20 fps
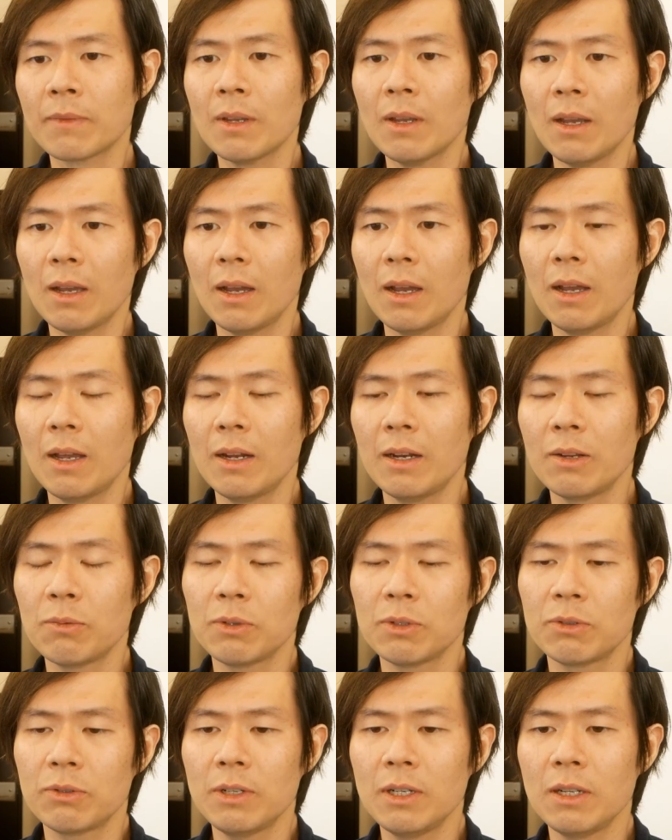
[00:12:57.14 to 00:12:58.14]
And it
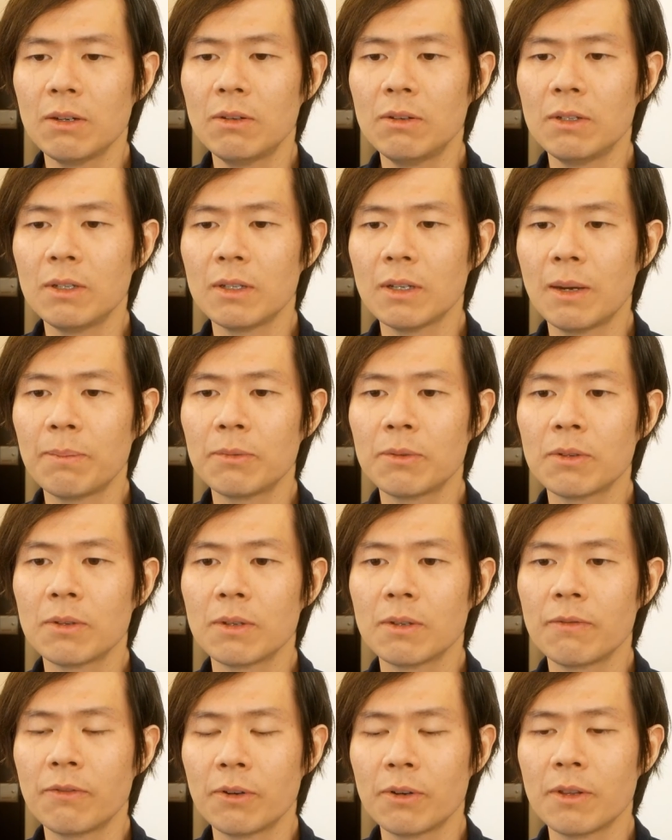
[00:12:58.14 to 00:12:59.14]
was really only
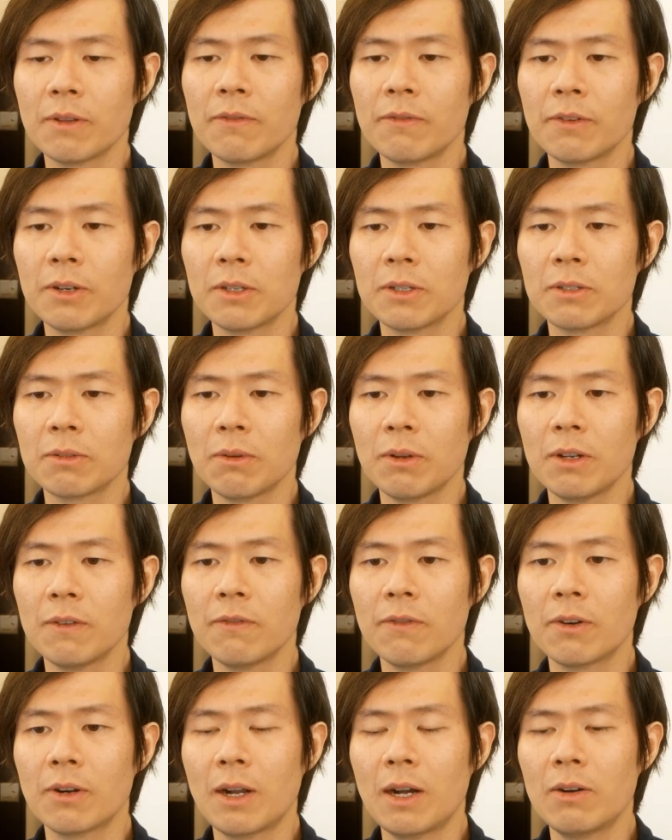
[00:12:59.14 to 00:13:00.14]
for the first
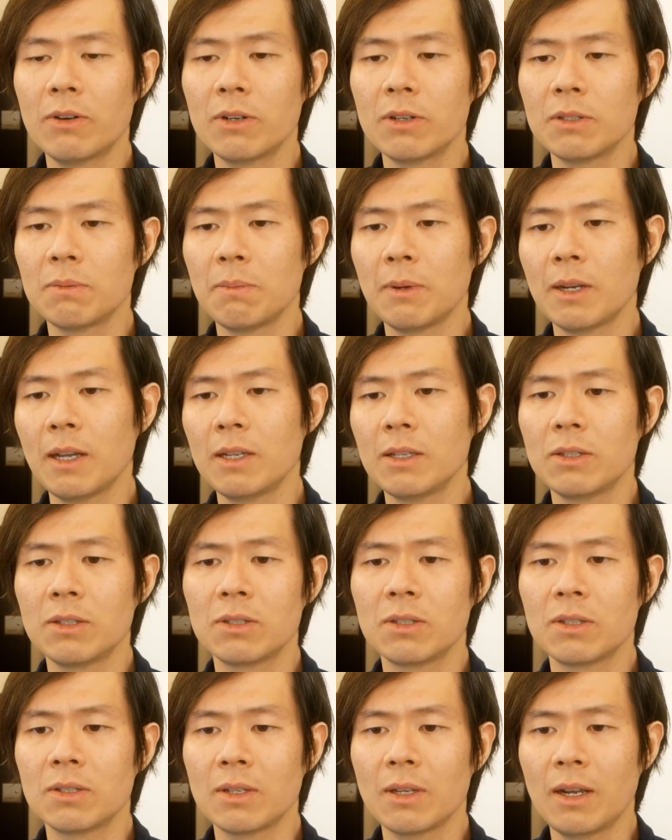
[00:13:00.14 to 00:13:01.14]
24 hours, but I just
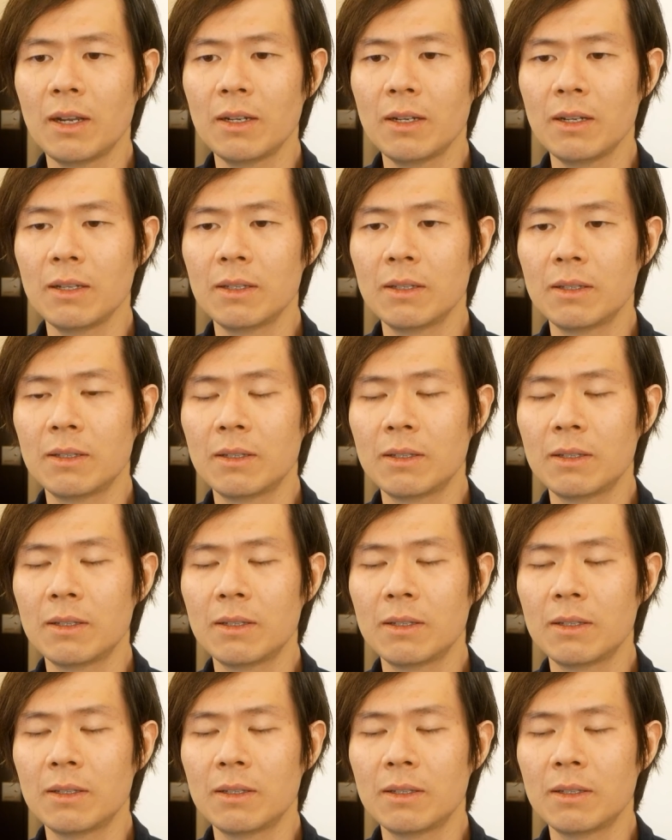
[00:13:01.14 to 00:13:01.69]
decided